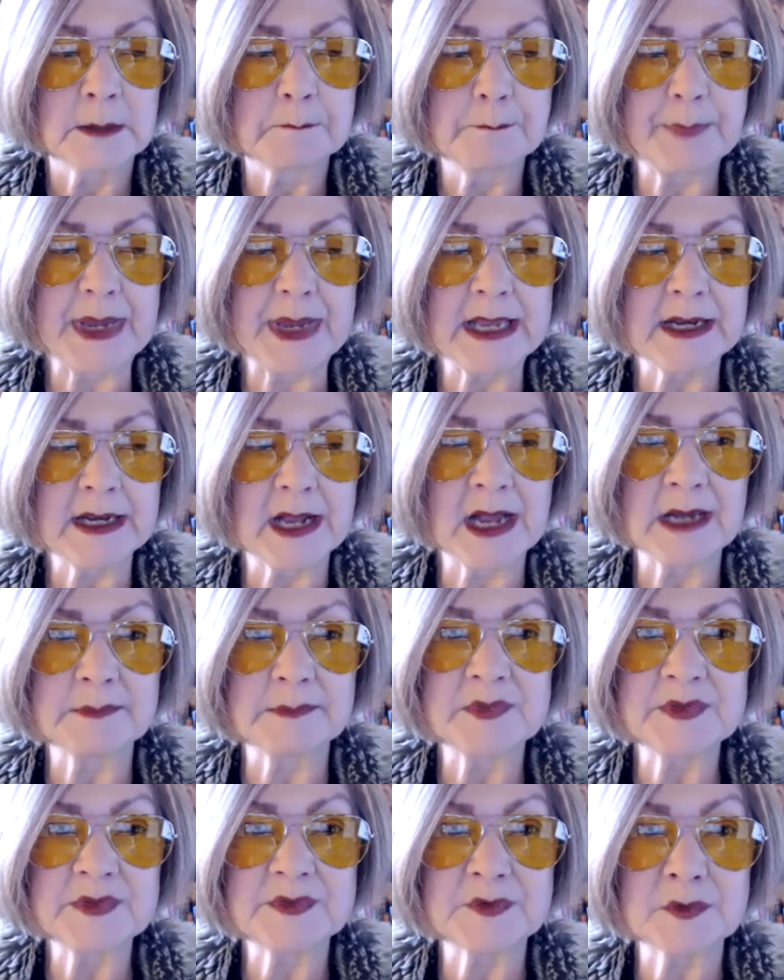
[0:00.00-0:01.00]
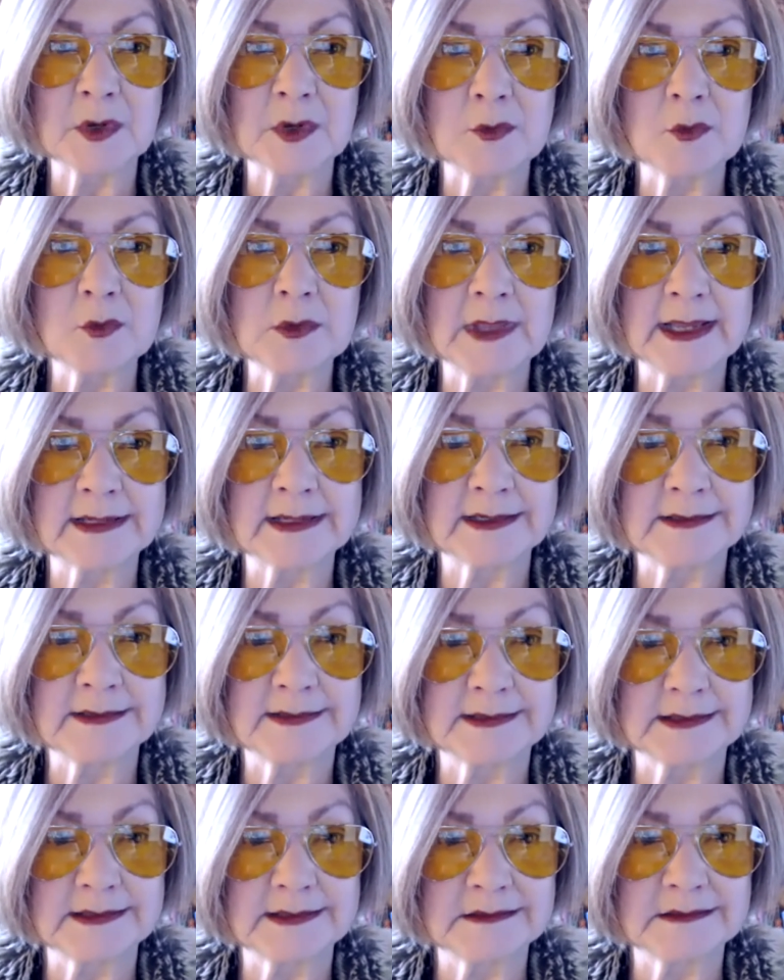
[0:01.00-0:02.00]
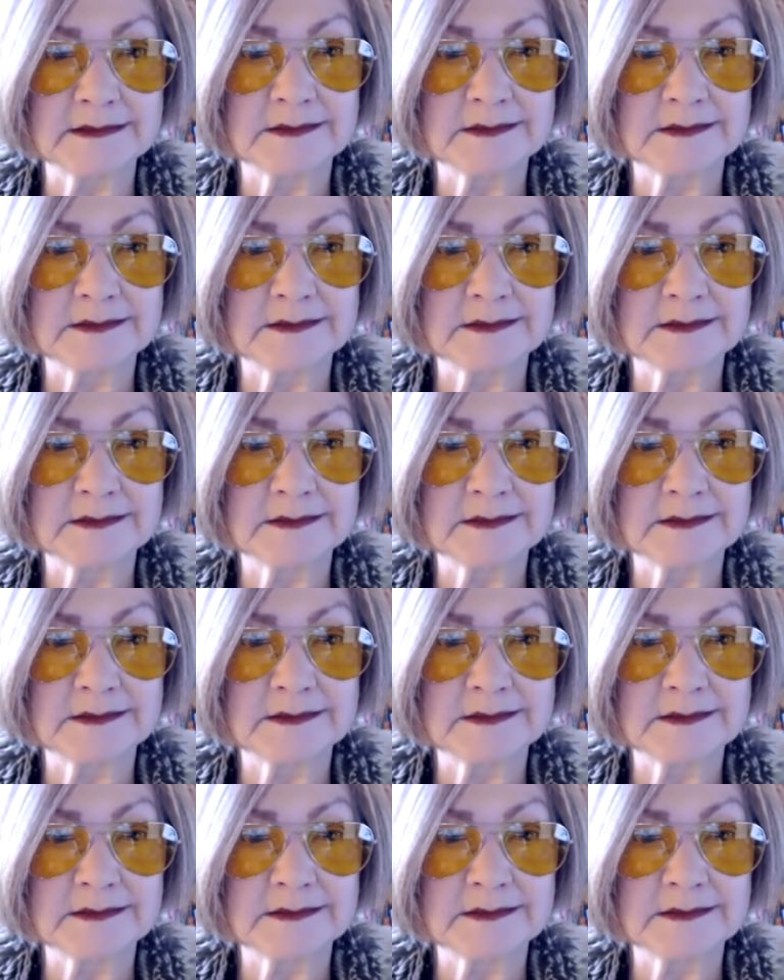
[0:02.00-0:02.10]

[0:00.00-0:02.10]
But I'm so glad I did it